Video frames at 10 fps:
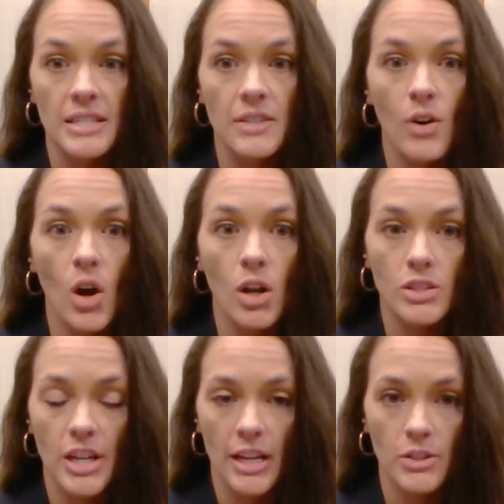of all
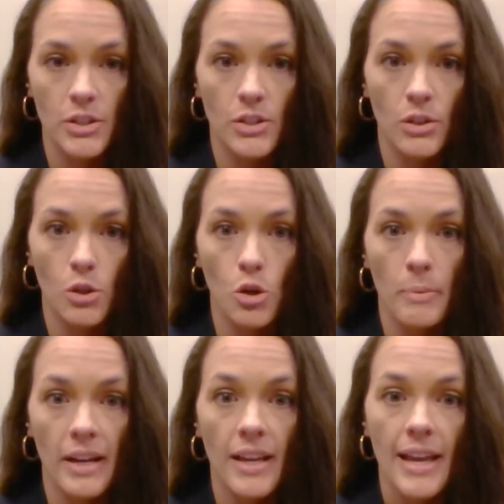childhood
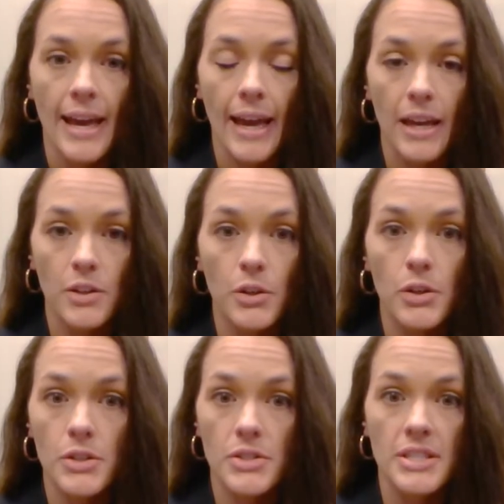glaucoma and
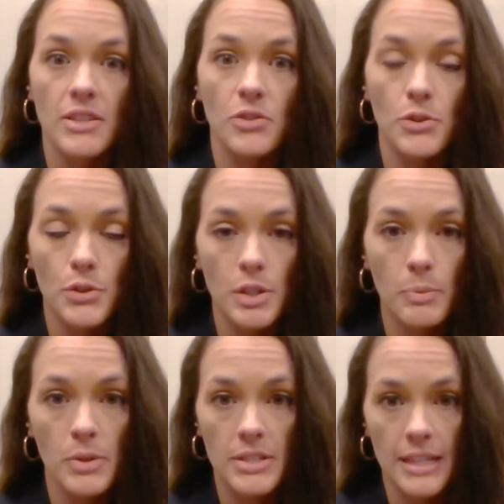occurs in
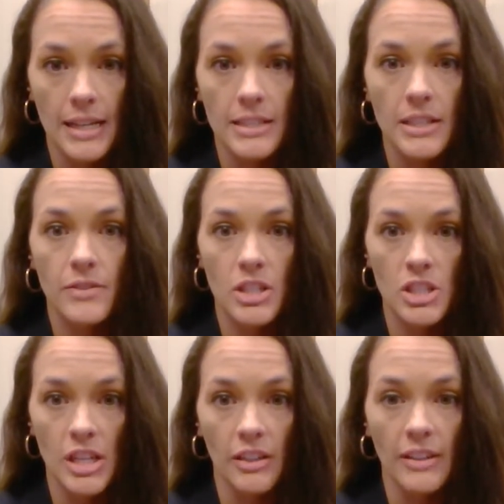30% of
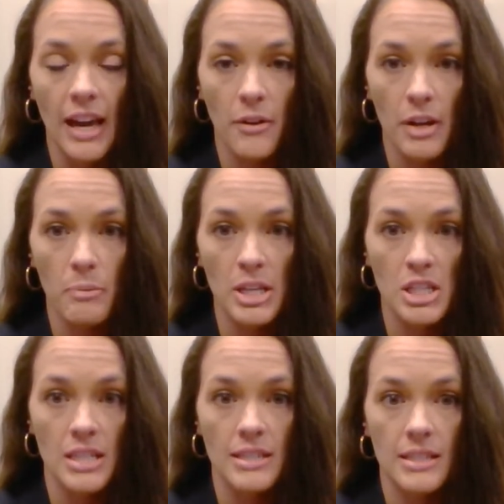congenital cataract
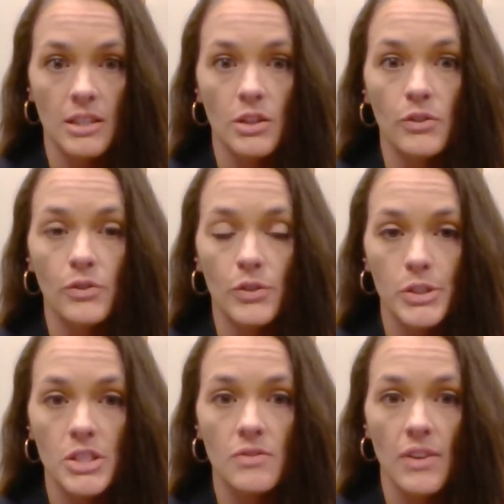patients in the
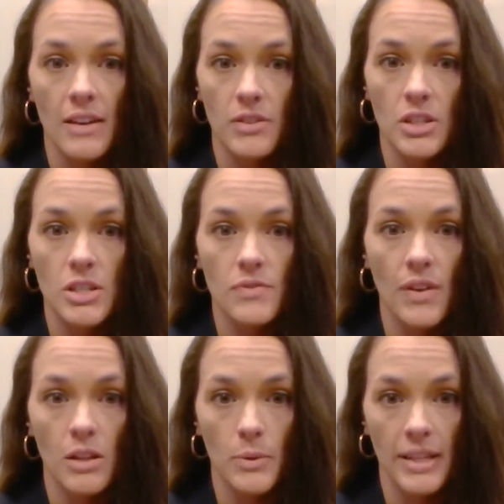first 5 years following